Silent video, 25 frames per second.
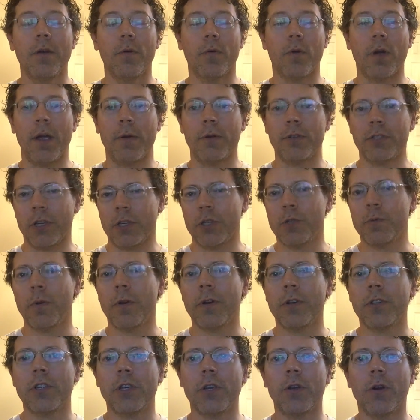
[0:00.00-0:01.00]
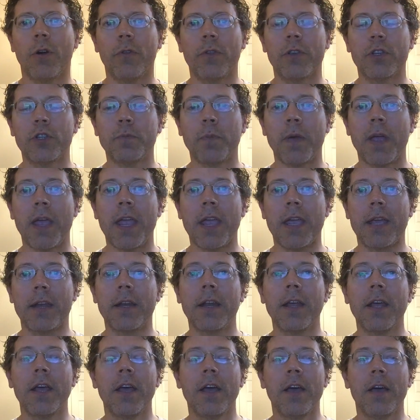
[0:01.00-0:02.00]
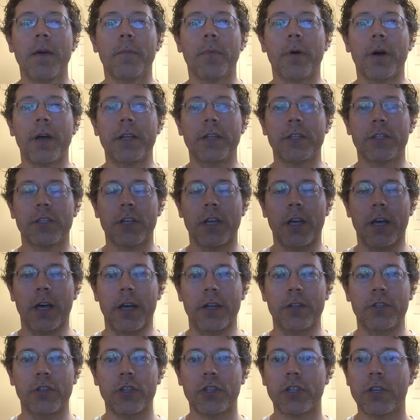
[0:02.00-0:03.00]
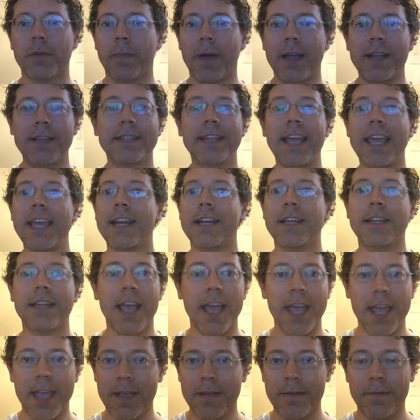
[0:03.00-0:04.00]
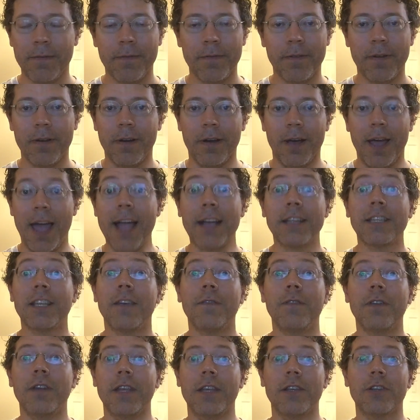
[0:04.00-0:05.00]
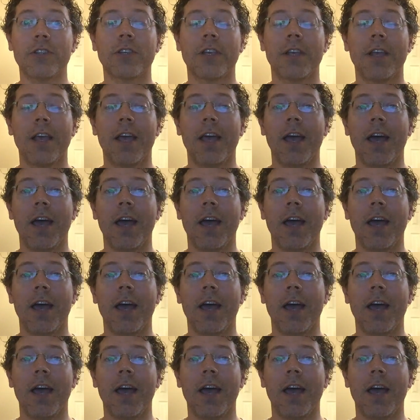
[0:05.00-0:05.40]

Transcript: where I was experiencing all this pain, but just in my day to day activities.